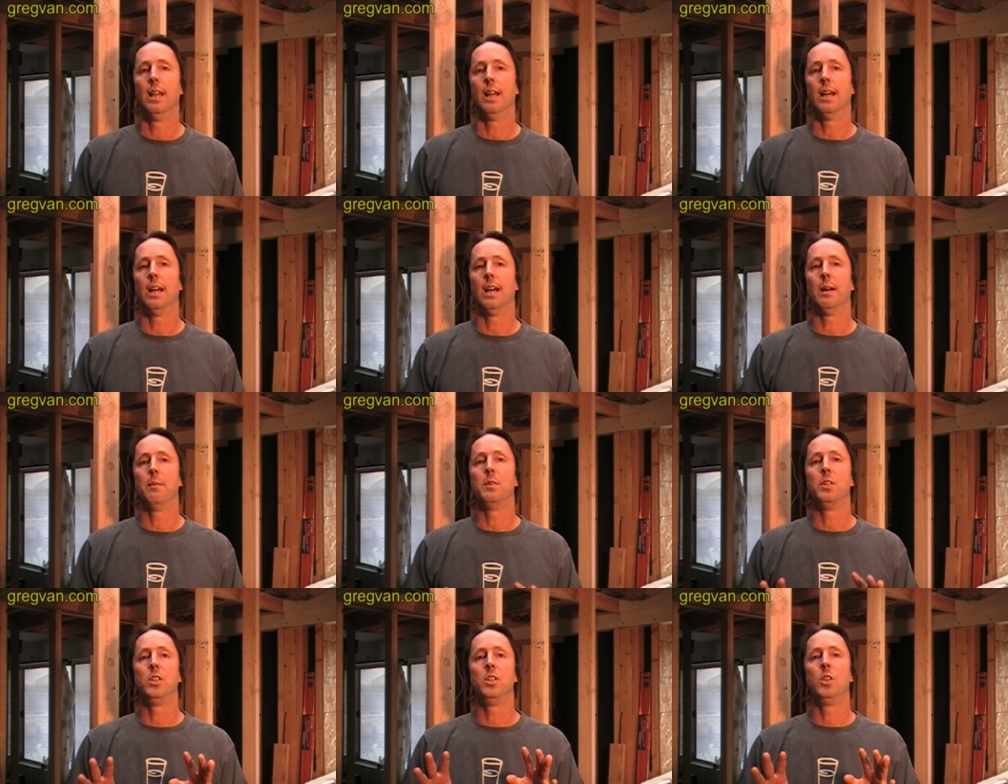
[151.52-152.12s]

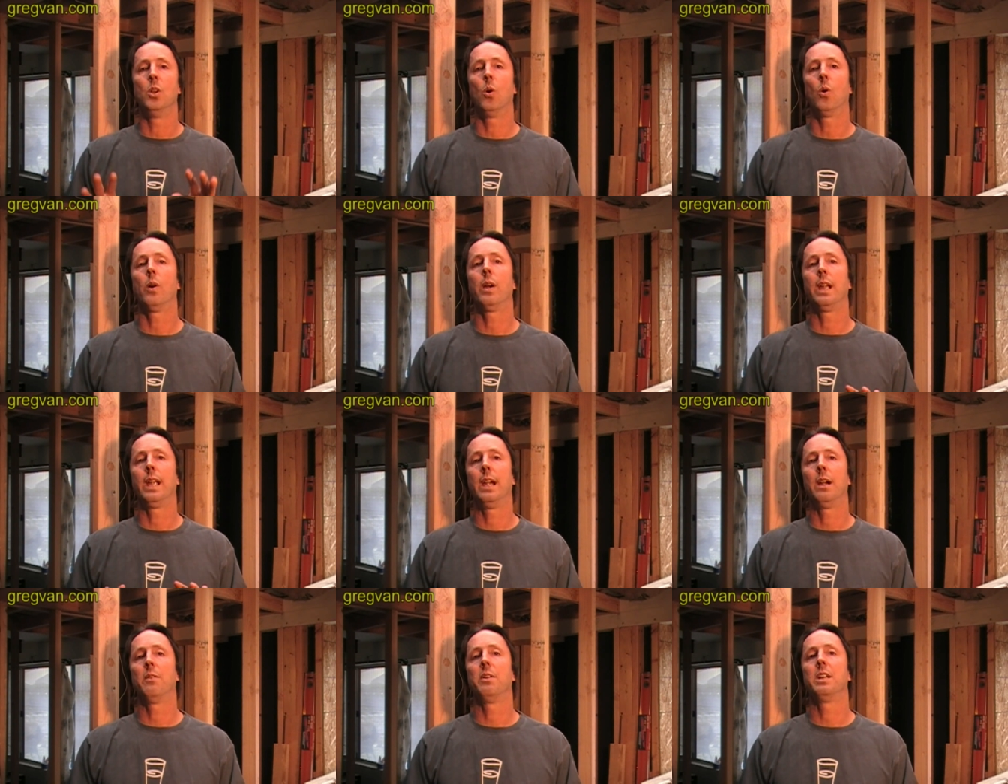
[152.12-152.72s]
Um,
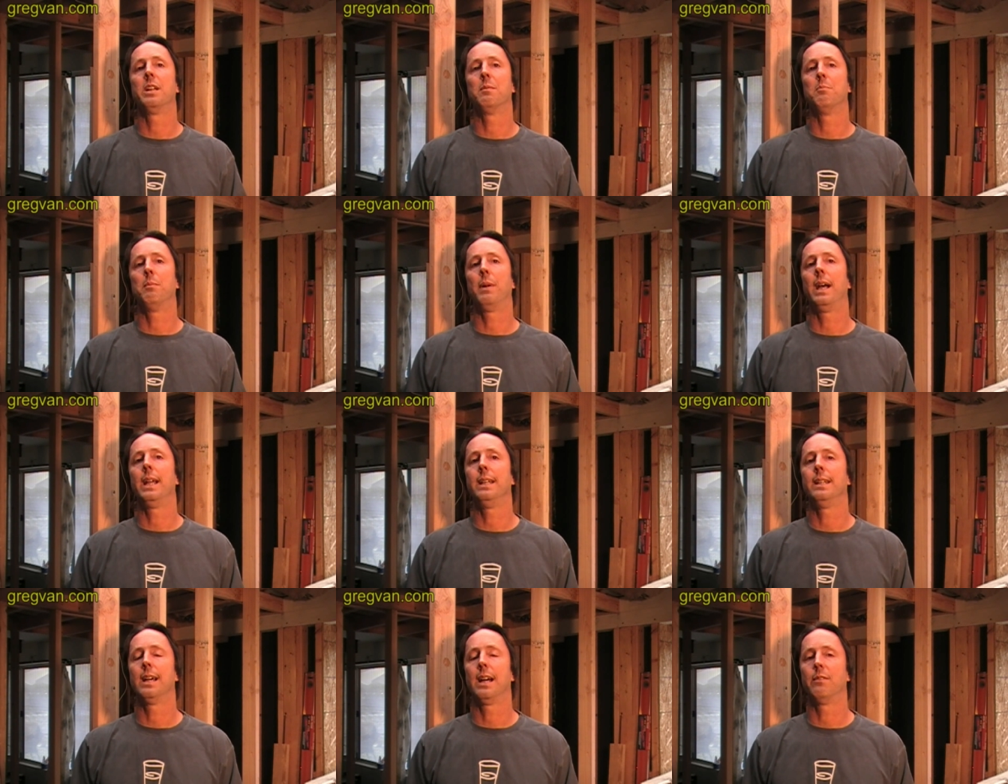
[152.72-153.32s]
your area
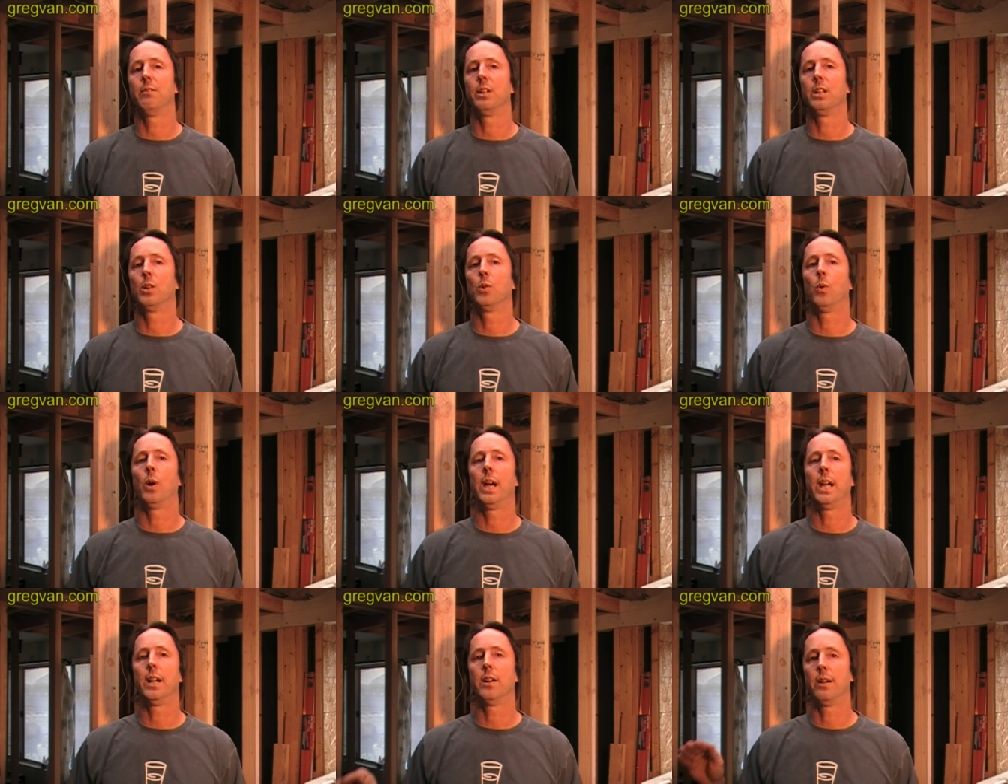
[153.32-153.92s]
might not
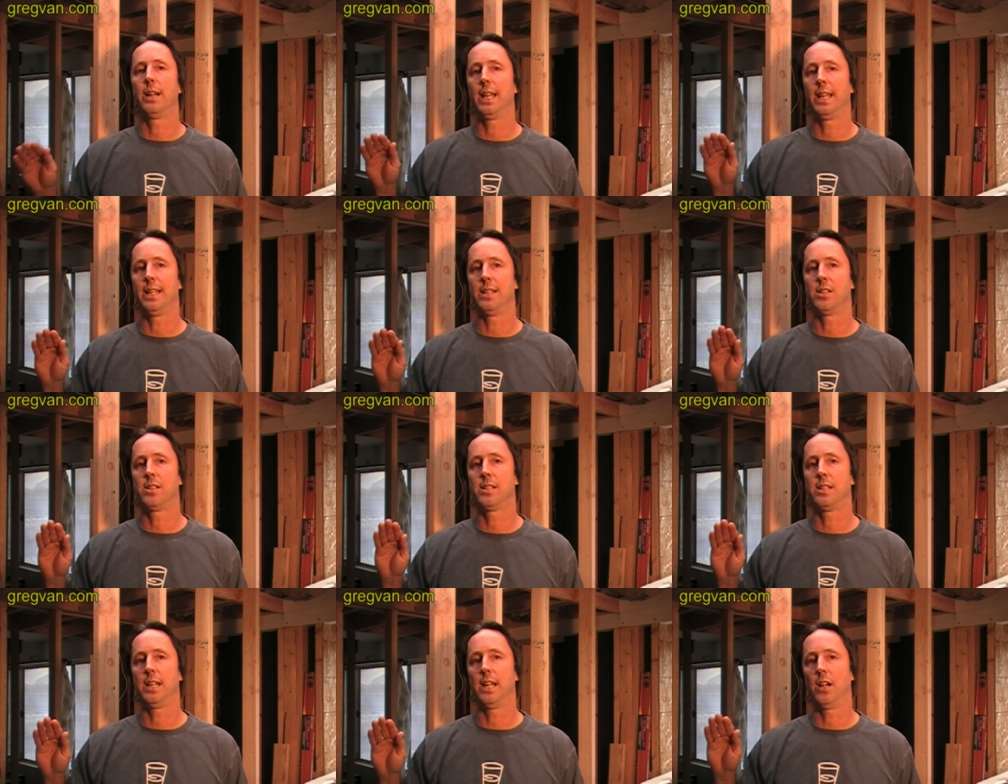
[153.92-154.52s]
require a
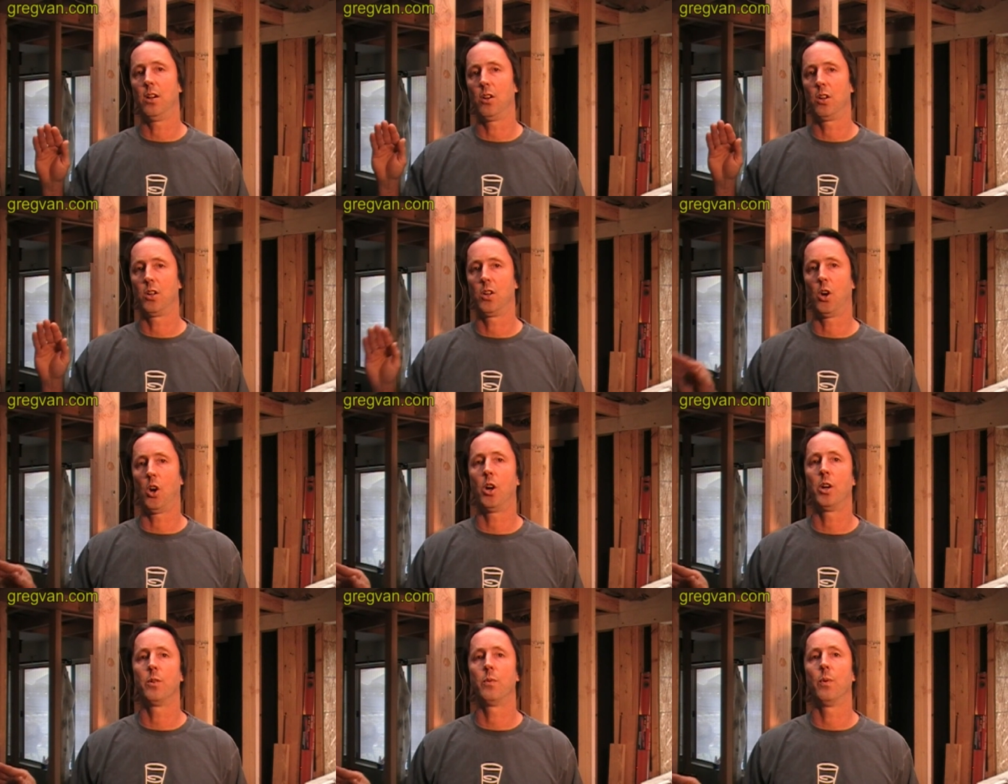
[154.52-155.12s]
stair
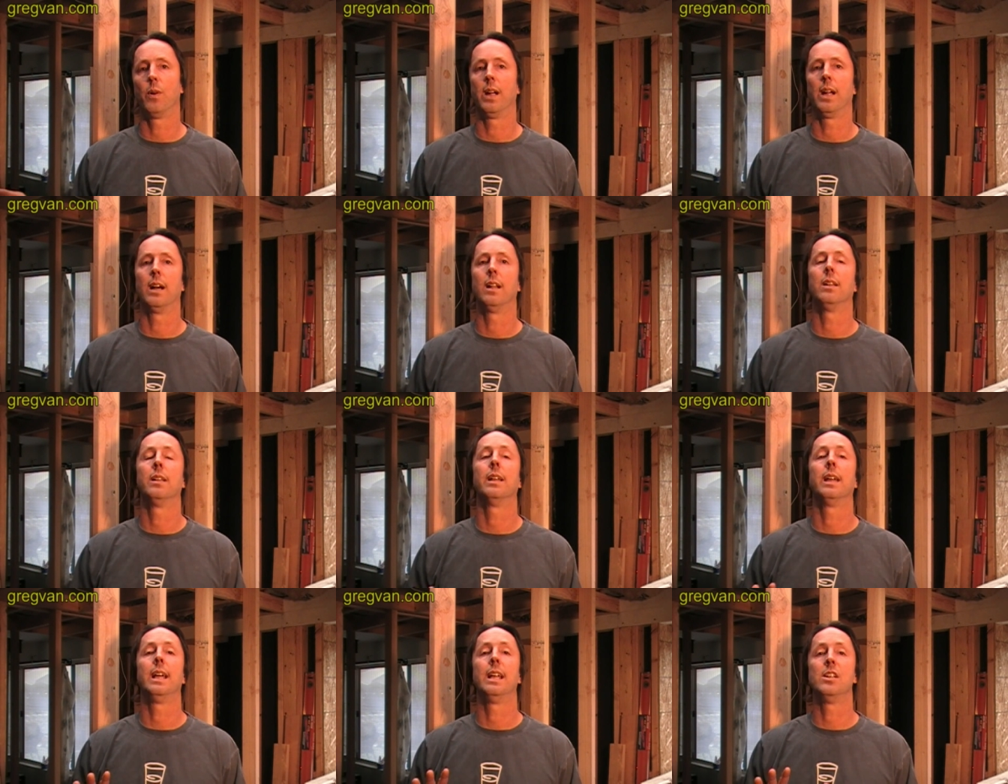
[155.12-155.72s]
guardrail.